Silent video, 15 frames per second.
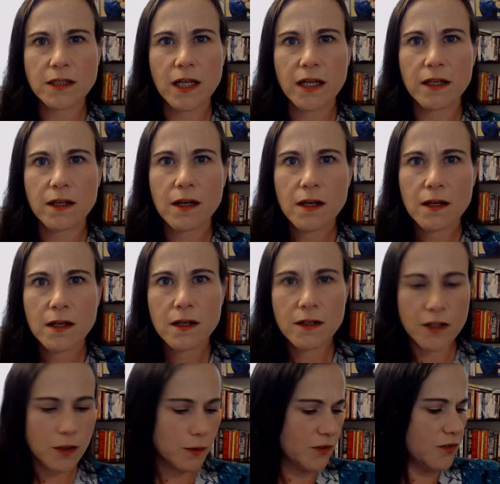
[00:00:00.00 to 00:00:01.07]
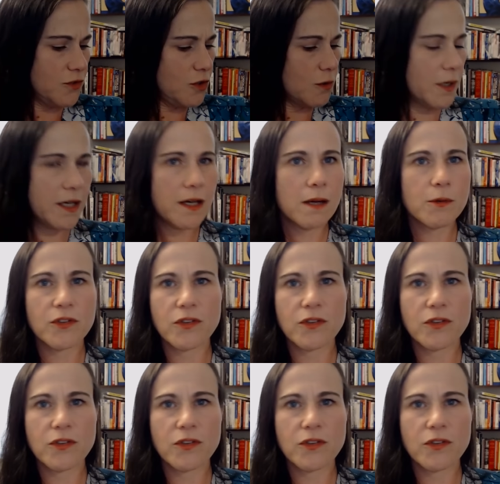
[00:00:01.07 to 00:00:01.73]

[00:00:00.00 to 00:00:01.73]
like, you know, it's two A M or